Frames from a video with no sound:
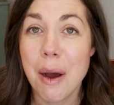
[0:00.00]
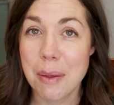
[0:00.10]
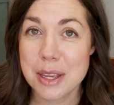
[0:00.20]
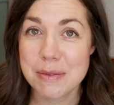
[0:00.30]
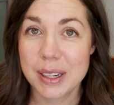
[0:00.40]

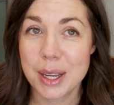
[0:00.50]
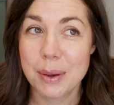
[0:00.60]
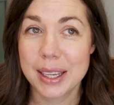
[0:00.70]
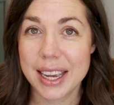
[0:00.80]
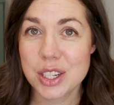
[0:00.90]
on this
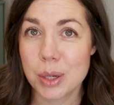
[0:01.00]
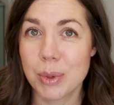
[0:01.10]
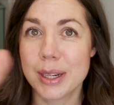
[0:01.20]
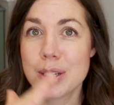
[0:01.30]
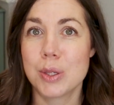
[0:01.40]
video in case you're
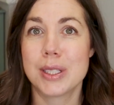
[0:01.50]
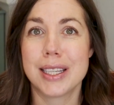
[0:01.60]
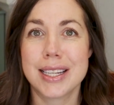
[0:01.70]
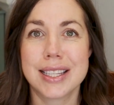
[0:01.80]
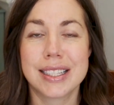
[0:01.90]
more
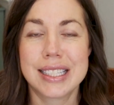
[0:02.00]
interested in the